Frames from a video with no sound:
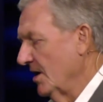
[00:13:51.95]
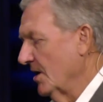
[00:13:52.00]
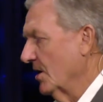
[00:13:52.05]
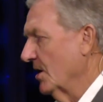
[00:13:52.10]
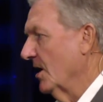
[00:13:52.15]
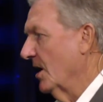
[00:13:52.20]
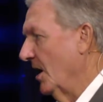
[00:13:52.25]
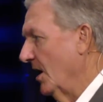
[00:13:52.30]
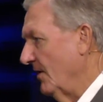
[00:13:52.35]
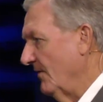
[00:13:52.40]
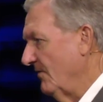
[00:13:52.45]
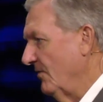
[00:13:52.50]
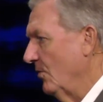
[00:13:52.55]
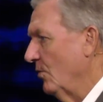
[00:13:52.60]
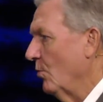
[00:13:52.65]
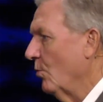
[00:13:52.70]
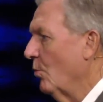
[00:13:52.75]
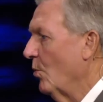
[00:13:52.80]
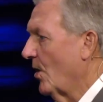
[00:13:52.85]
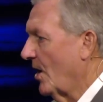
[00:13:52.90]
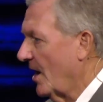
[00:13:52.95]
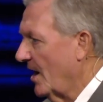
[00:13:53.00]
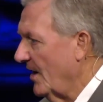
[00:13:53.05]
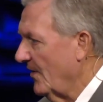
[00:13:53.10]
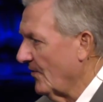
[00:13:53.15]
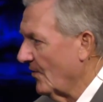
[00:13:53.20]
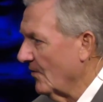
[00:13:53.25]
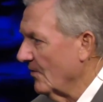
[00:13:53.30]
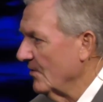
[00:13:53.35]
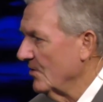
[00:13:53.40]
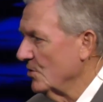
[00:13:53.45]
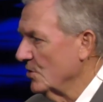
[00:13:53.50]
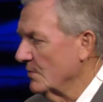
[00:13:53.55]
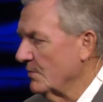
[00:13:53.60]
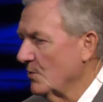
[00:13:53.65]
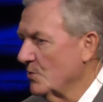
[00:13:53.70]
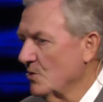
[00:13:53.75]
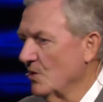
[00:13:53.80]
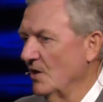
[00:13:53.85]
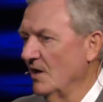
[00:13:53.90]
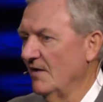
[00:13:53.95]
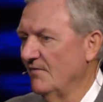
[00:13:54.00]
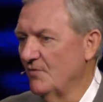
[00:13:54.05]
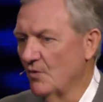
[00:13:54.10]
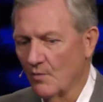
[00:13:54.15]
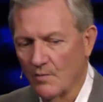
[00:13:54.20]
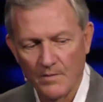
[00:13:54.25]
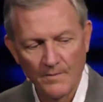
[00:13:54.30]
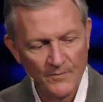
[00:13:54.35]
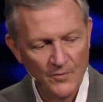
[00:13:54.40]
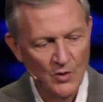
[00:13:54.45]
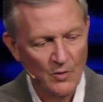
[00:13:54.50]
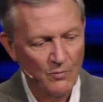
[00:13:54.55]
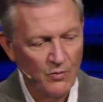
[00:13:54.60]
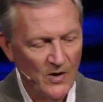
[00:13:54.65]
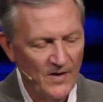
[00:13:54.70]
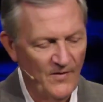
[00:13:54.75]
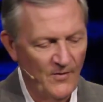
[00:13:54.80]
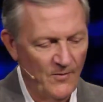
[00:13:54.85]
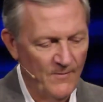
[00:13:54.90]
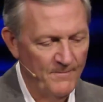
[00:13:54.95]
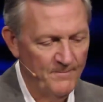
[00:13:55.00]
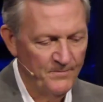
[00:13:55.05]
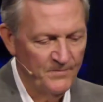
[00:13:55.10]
Love one another. You're supposed to love your brother.